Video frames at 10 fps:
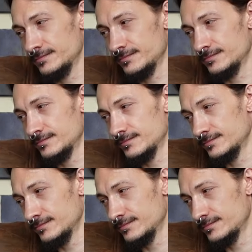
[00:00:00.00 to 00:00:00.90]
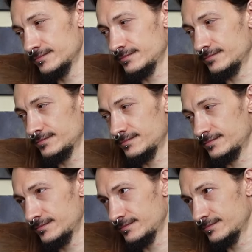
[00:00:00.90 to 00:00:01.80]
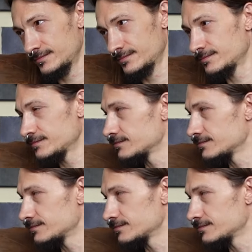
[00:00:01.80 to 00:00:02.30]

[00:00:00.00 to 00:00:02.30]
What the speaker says: (not speaking)